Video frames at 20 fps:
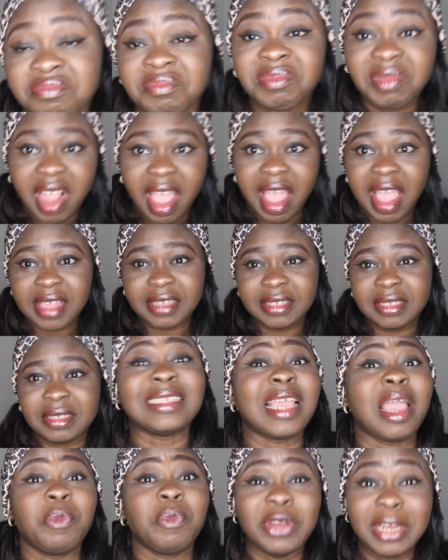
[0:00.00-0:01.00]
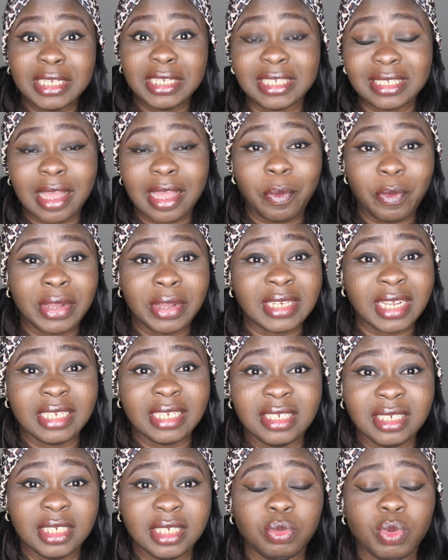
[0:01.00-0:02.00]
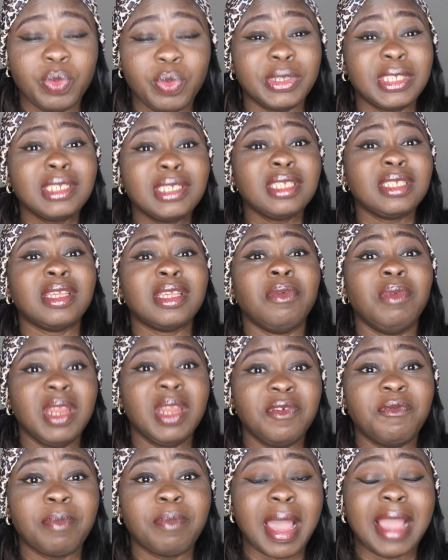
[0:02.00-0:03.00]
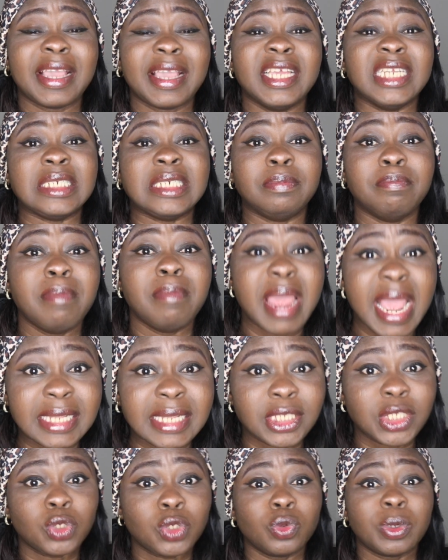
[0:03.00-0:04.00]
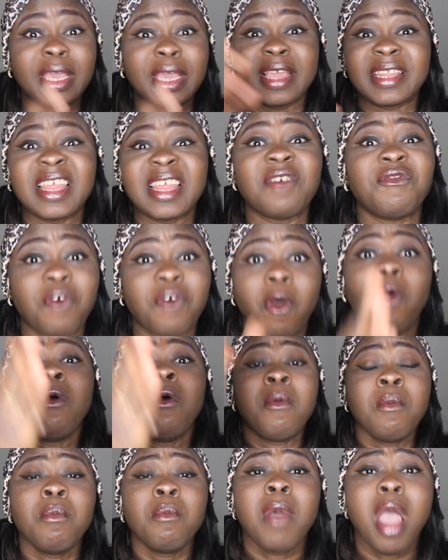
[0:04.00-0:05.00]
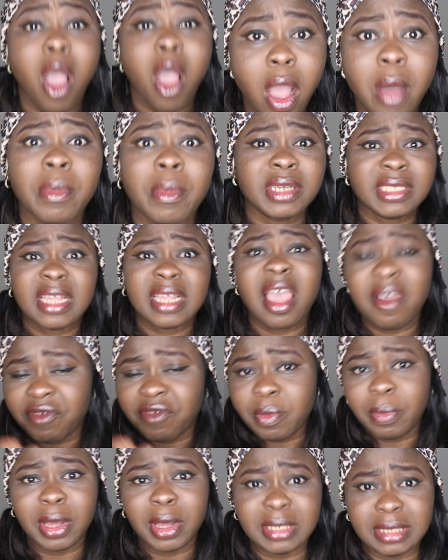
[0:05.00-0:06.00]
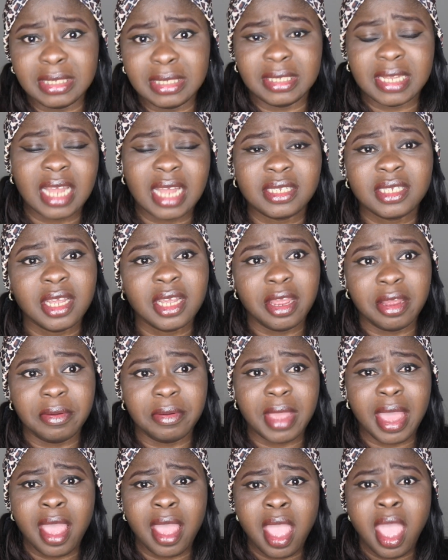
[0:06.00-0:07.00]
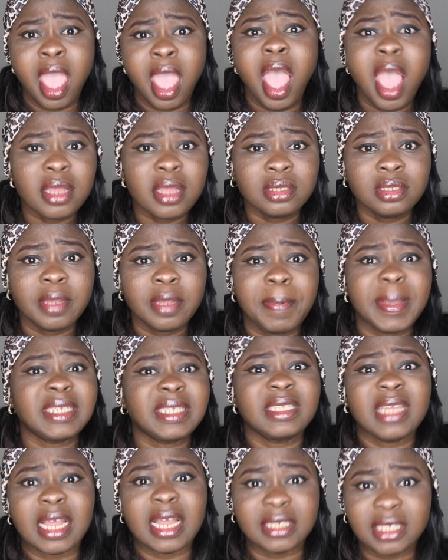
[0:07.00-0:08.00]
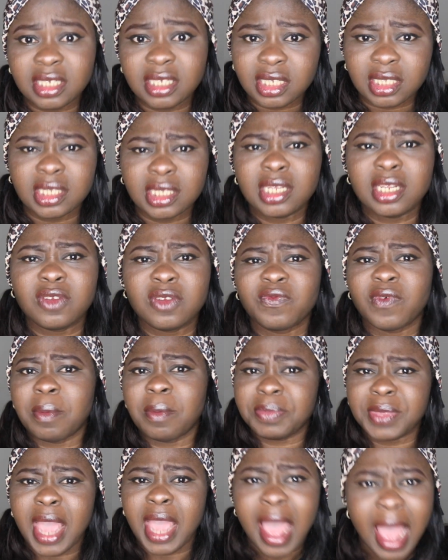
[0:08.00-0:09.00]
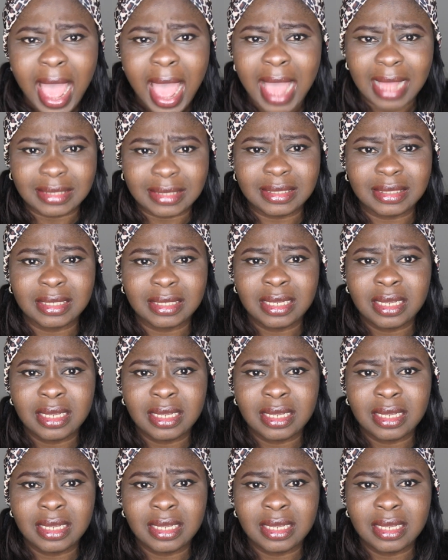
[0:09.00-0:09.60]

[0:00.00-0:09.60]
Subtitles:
Guys, I am really disappointed in these people. This is a relief package meant to cater for almost everybody in that area, and the person that did it from their hearts,